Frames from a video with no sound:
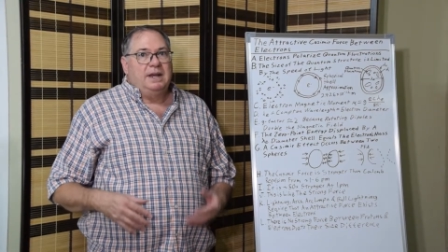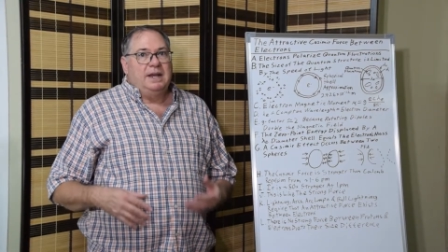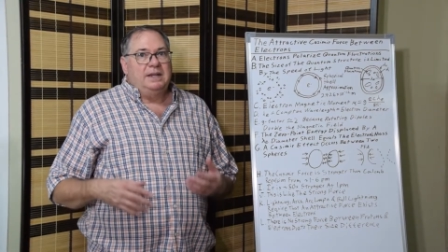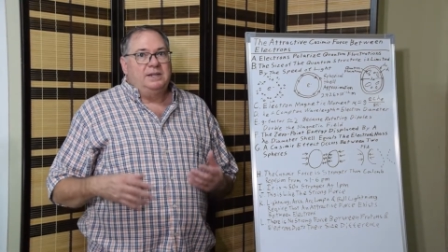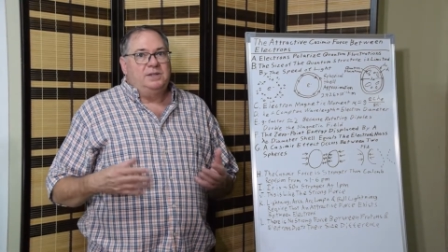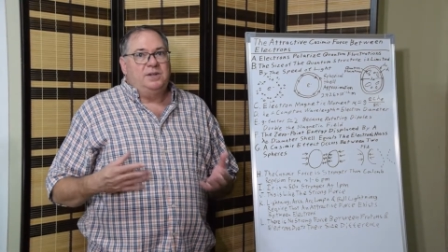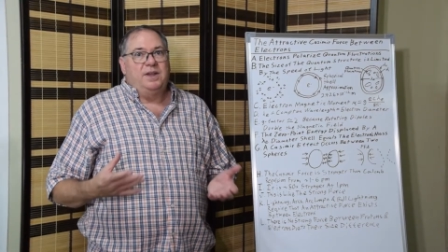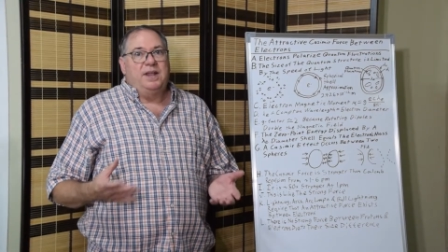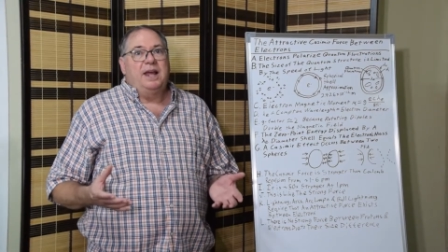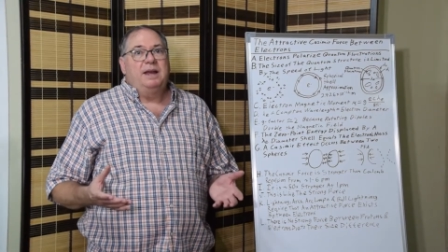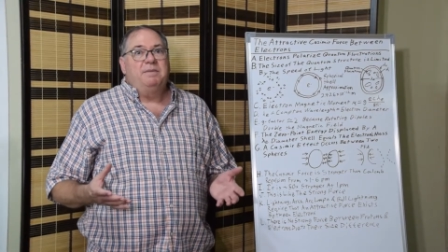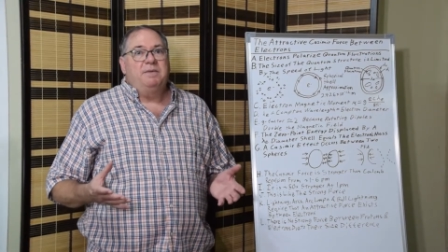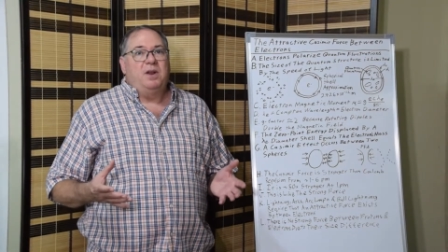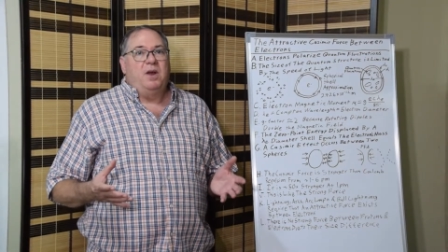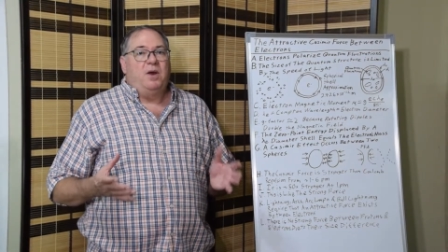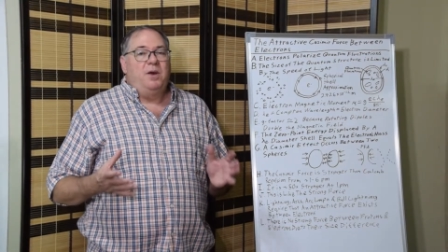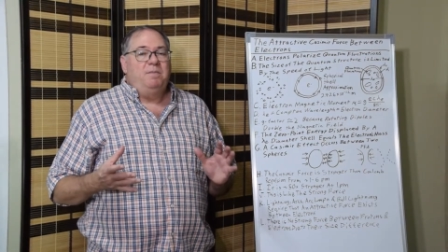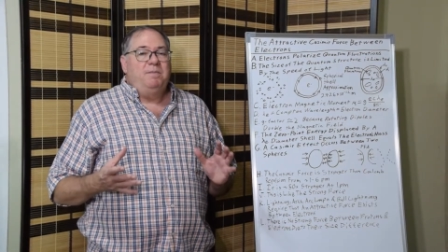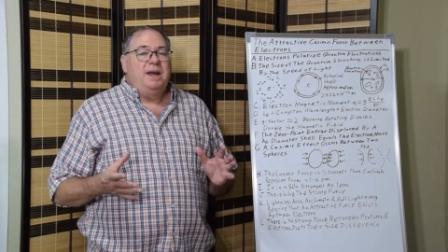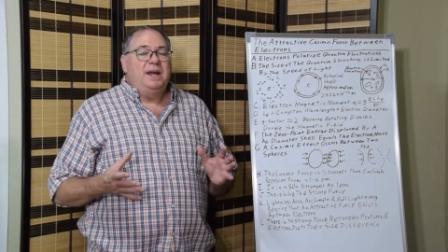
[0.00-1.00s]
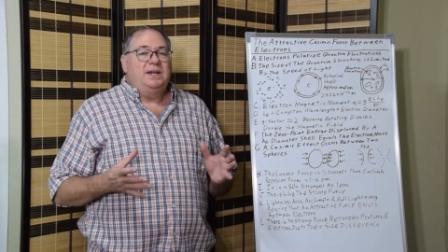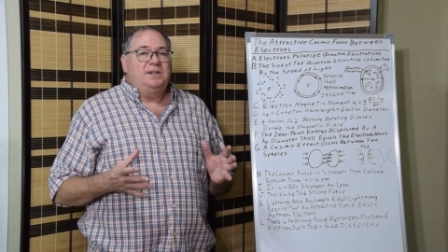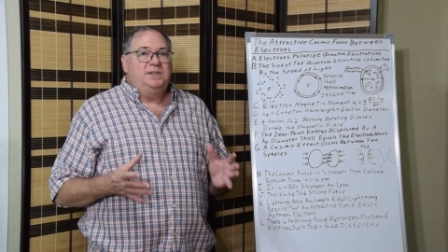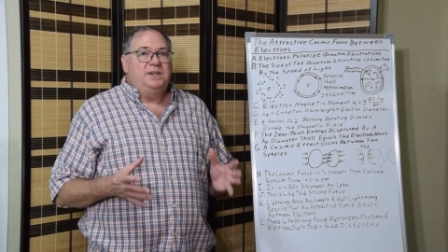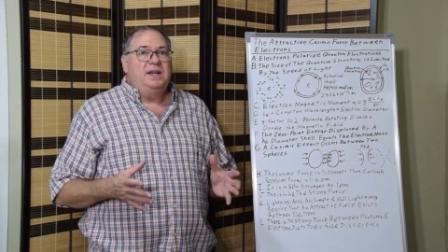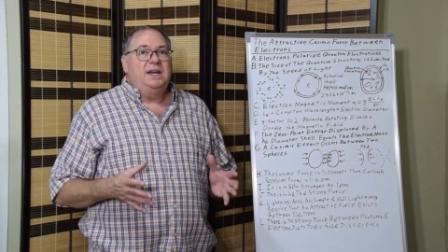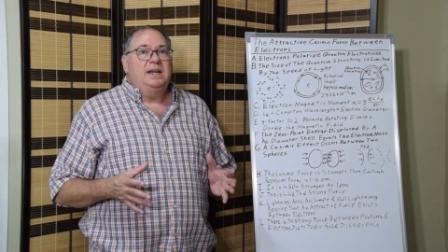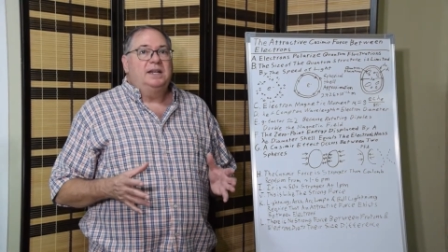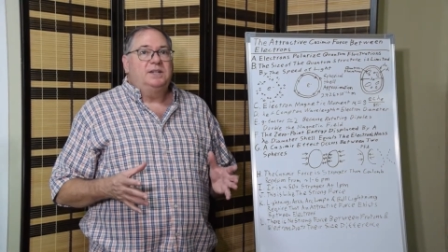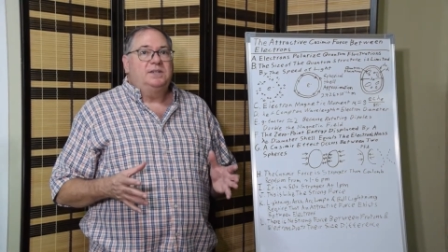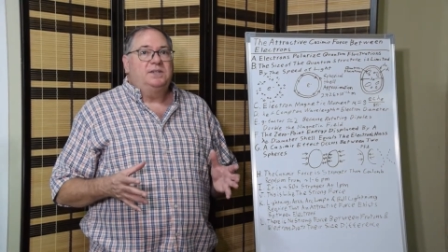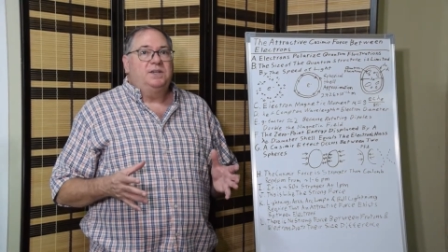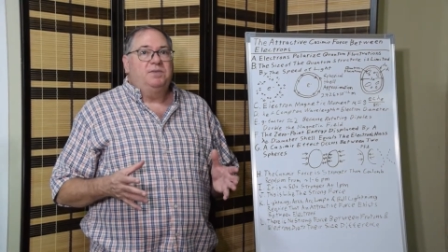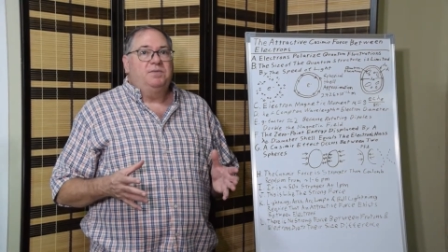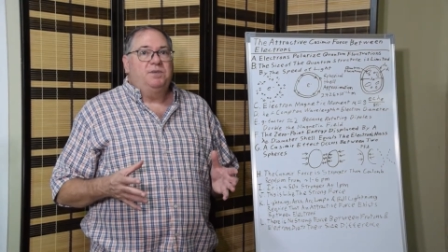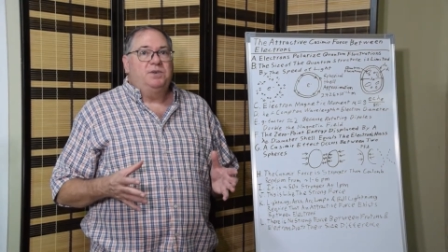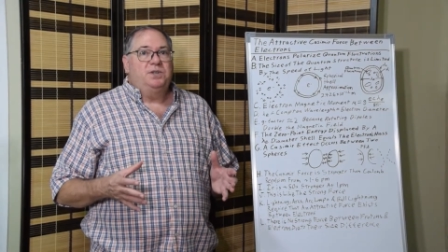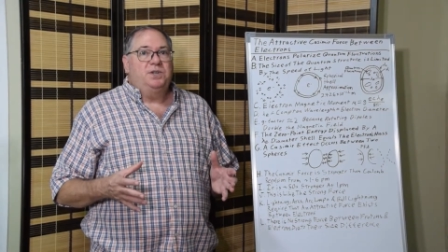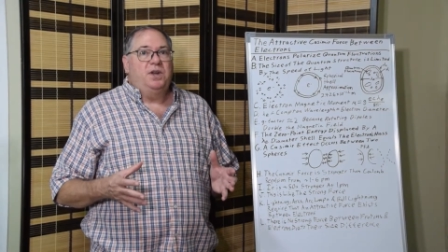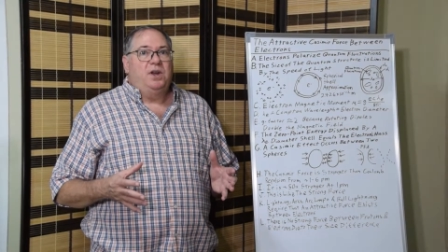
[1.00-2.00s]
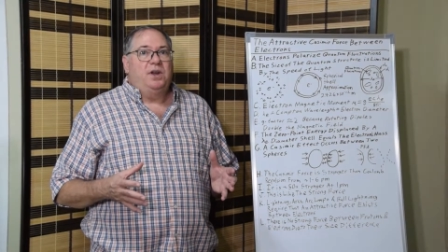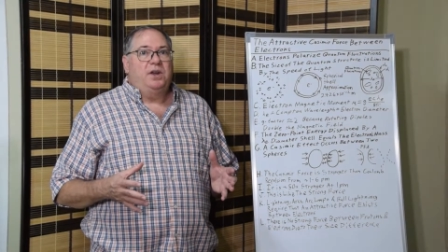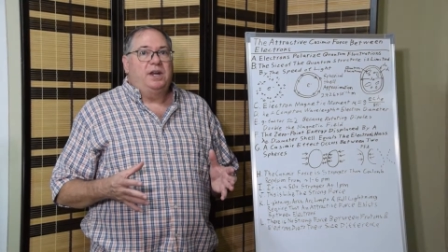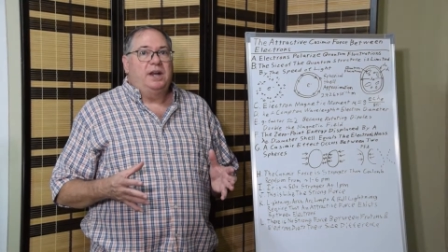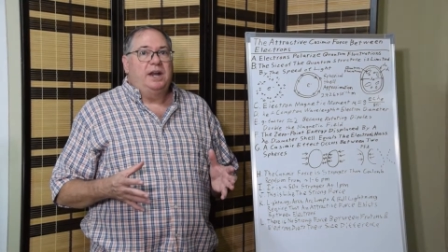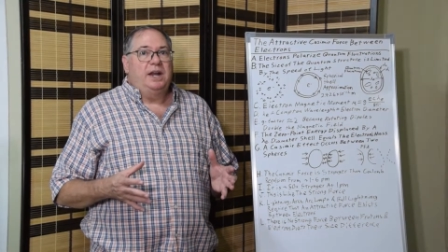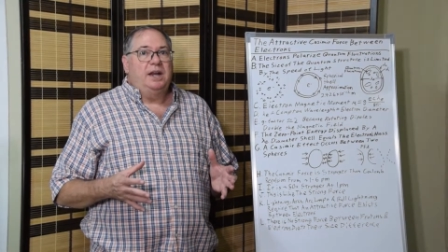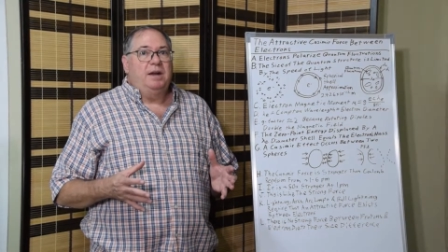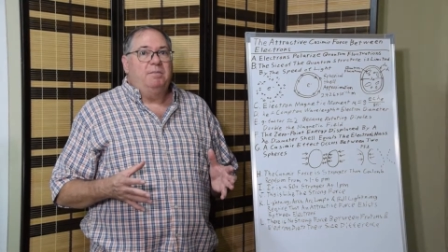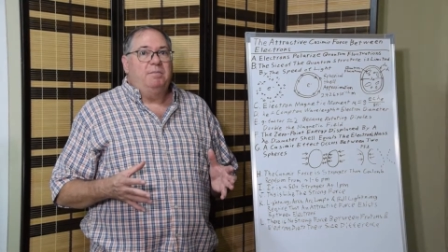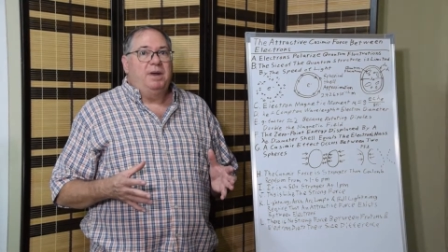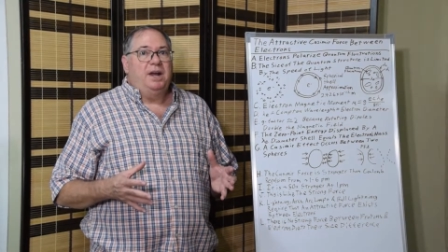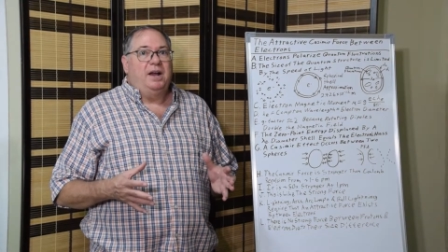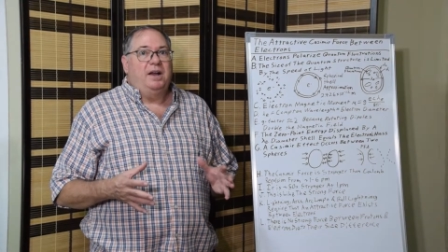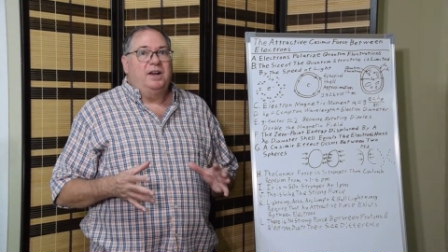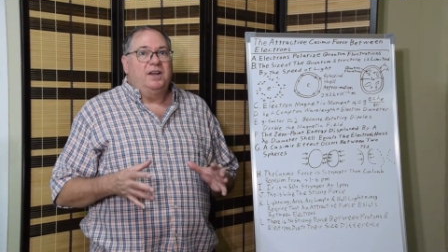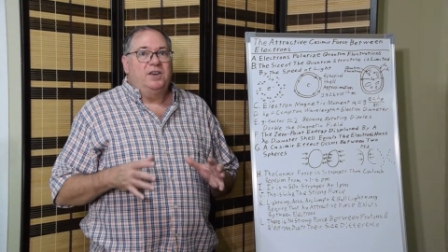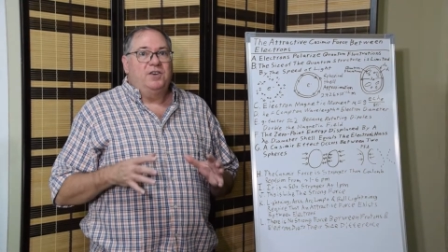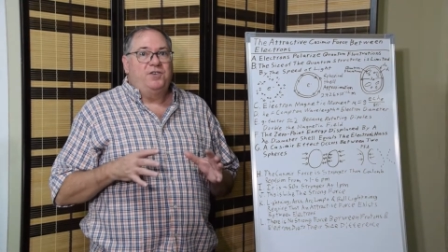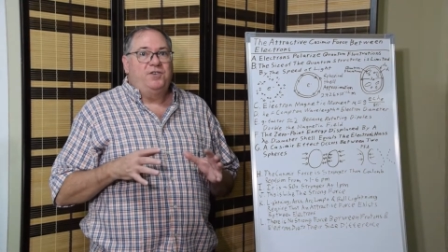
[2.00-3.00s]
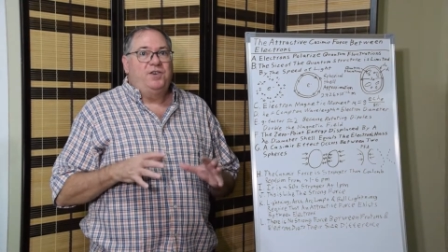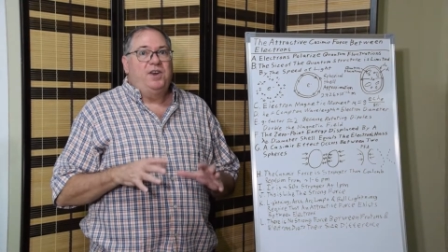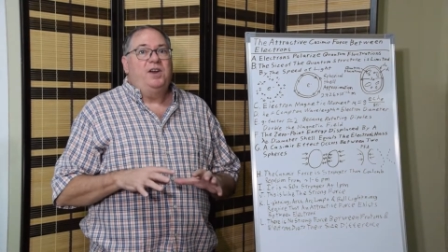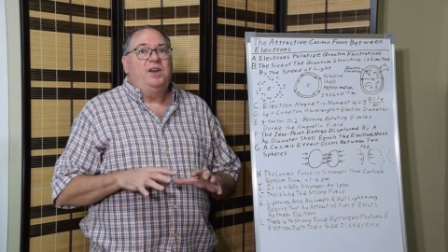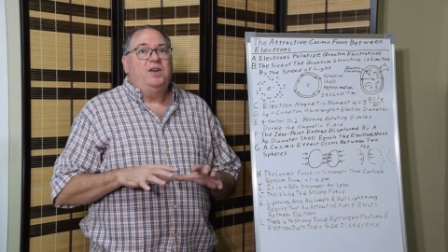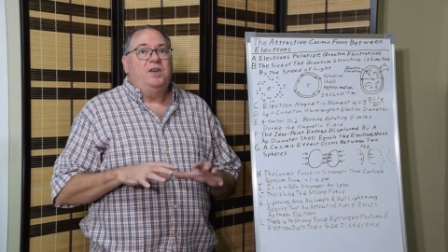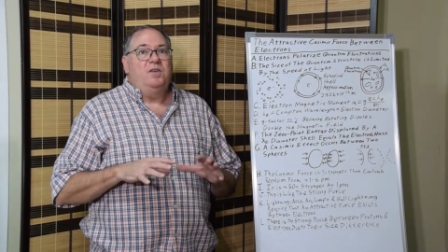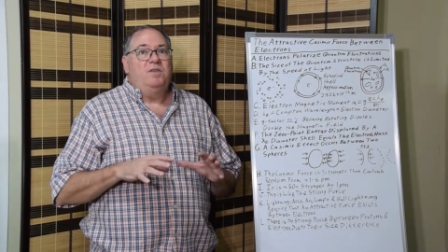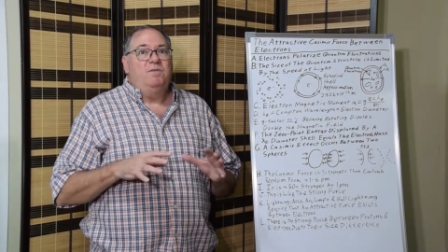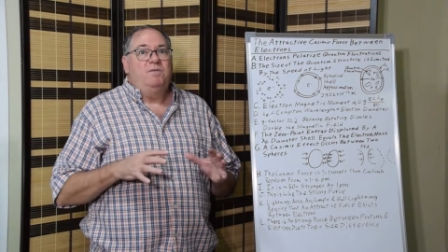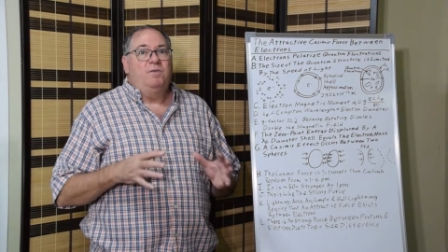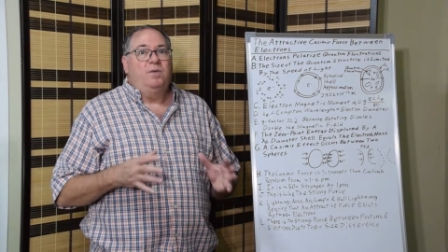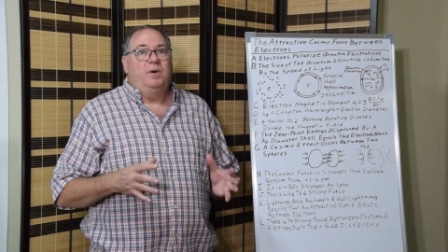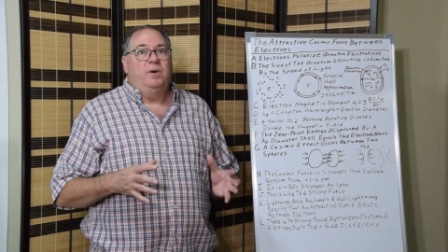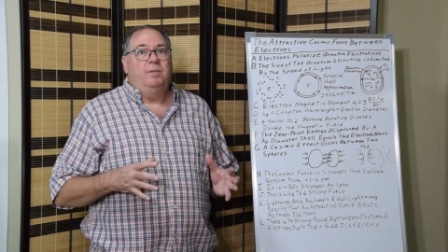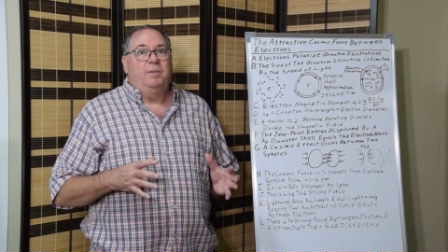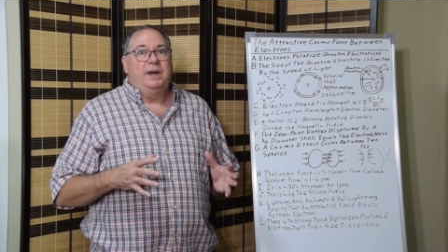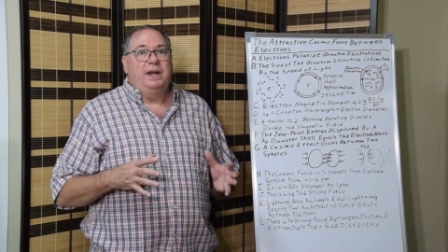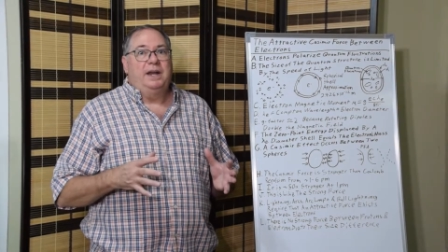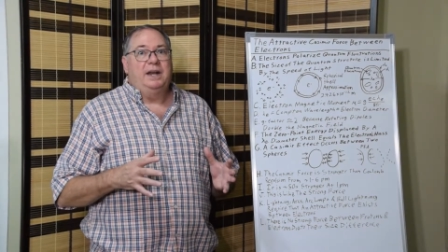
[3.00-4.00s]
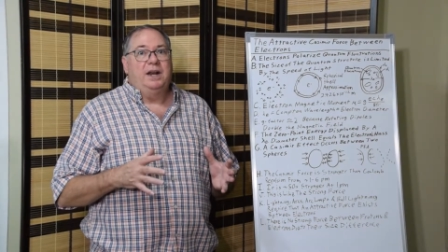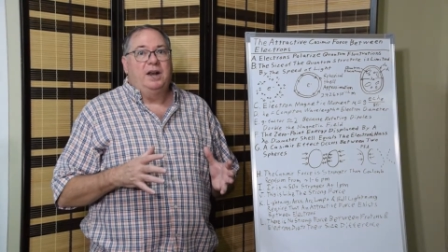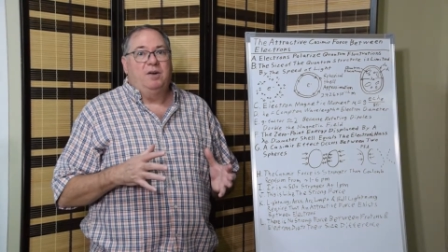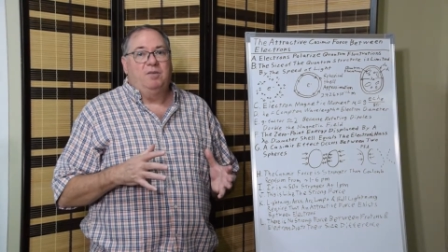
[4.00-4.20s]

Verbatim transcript: So that all makes sense if we're talking about a shell forming